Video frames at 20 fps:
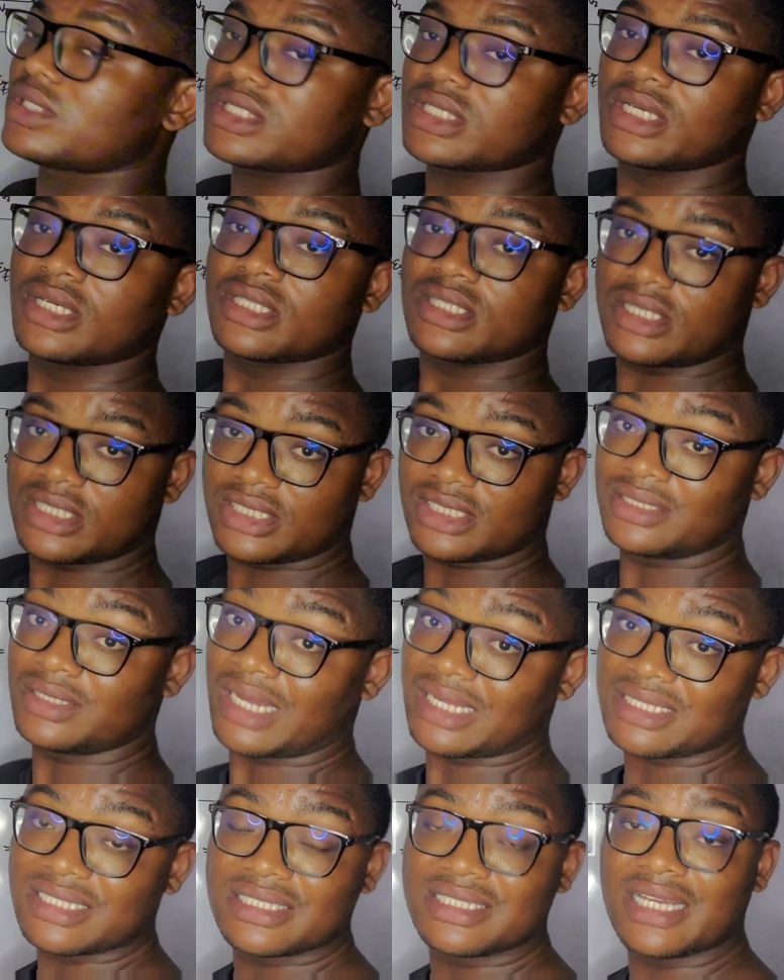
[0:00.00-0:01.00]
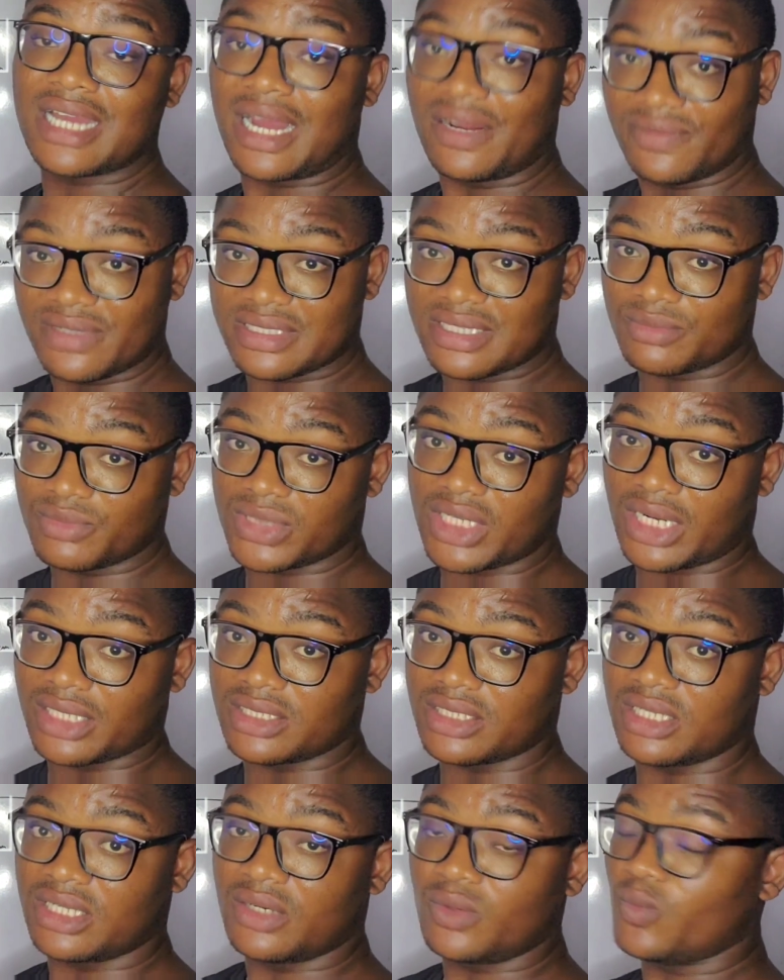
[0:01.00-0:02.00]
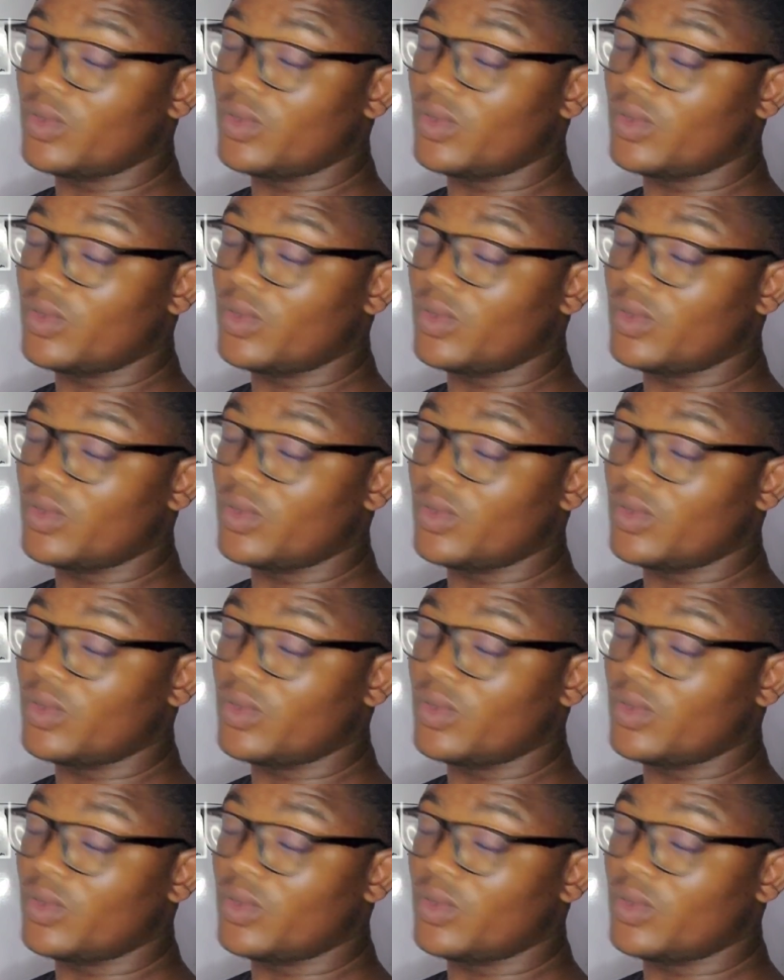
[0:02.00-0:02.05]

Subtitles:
what? 3. That is, they have the same charge